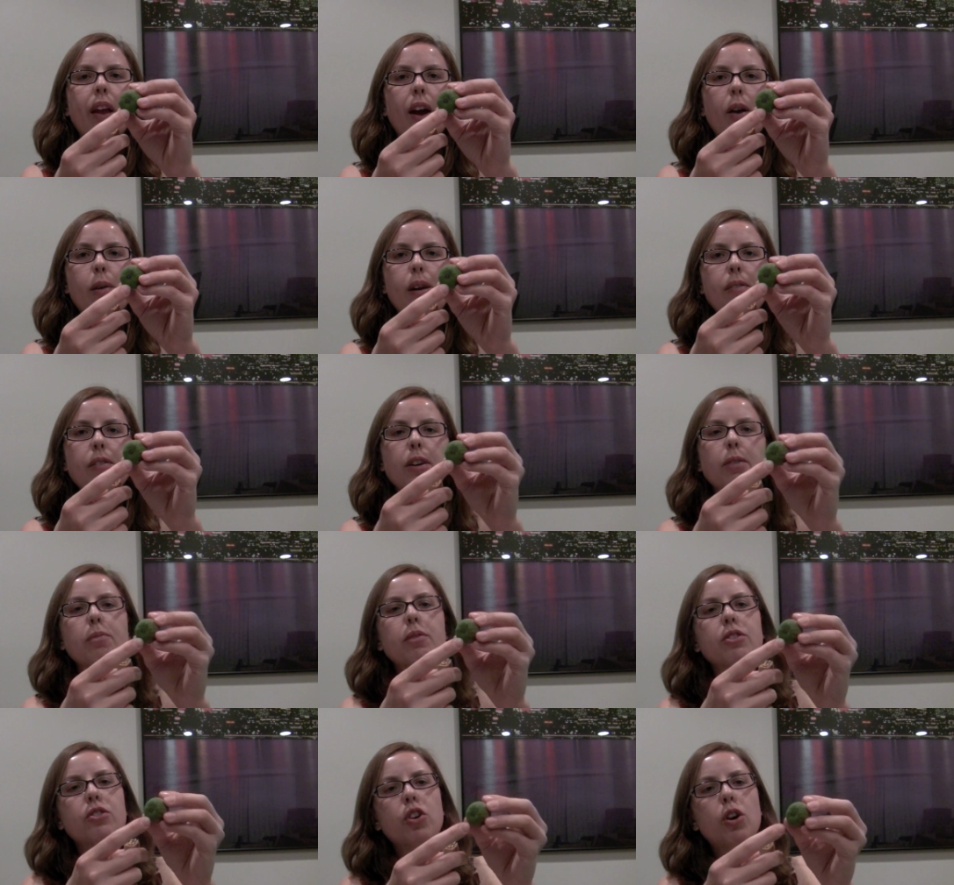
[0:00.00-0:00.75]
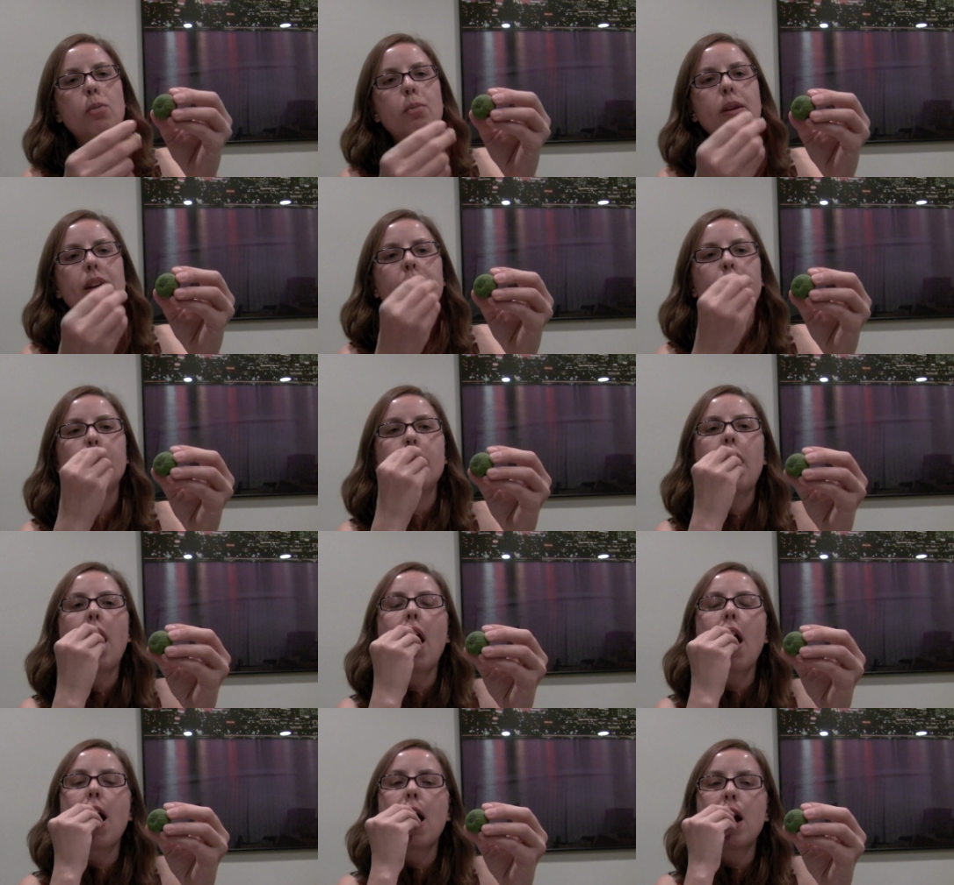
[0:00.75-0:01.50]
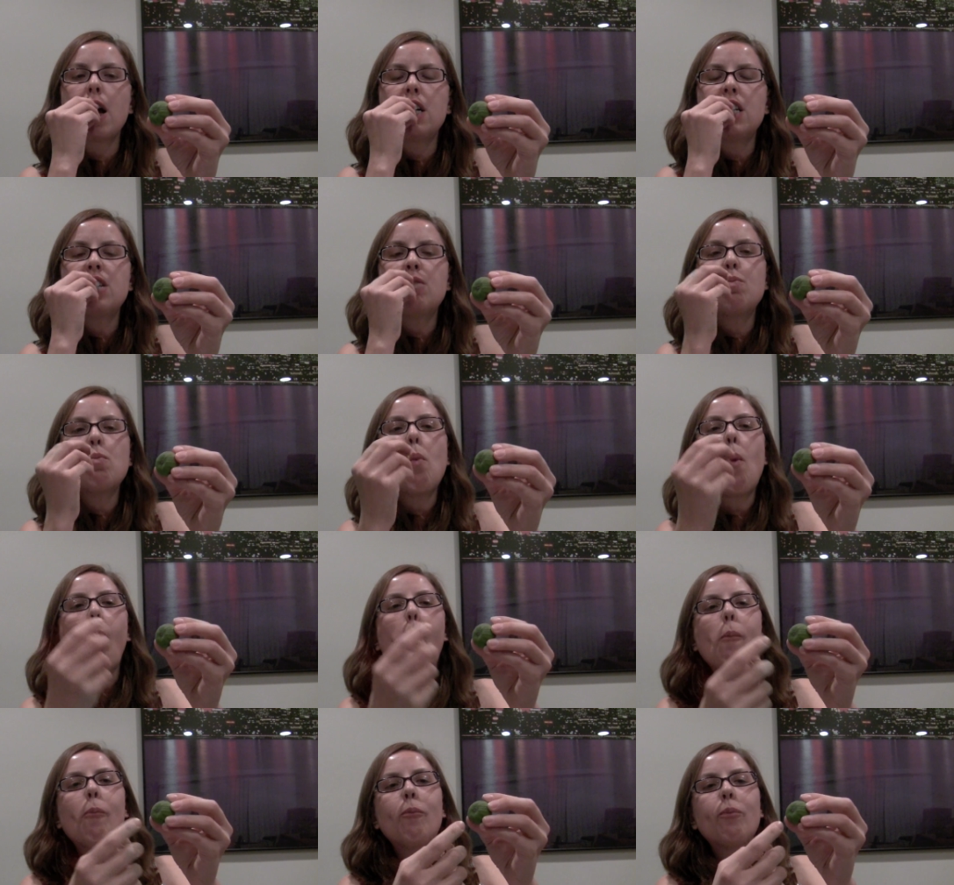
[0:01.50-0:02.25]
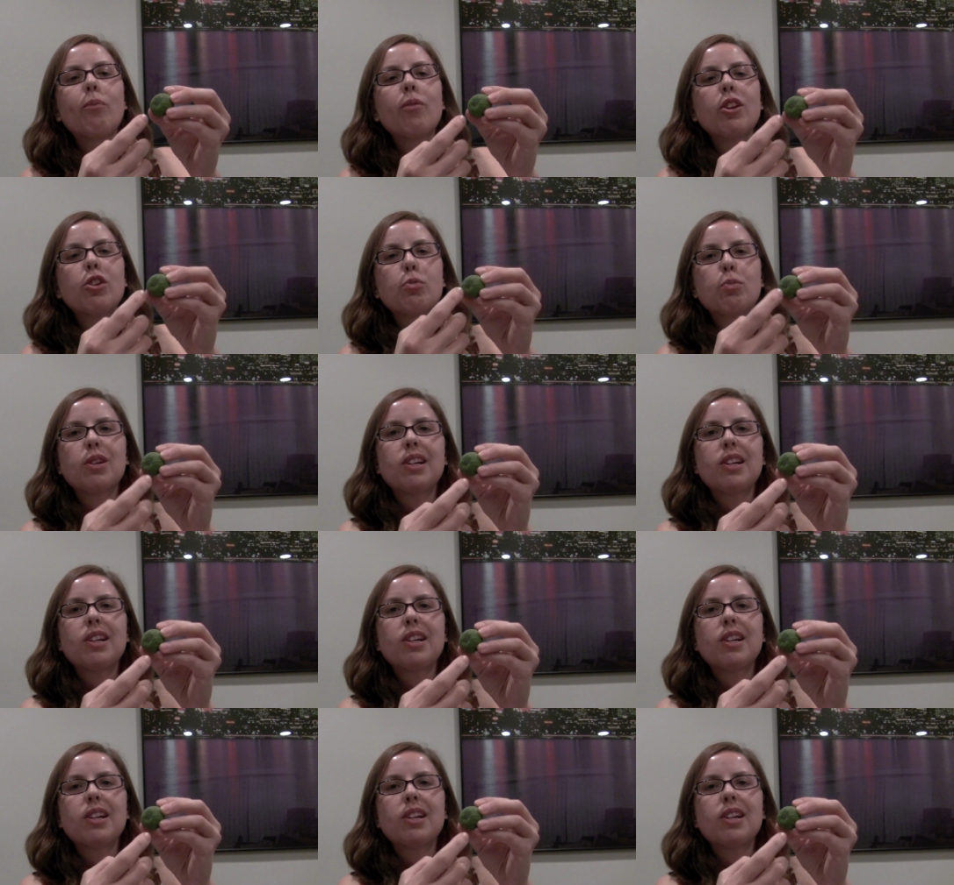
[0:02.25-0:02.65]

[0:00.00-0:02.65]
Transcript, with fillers: However, this opening is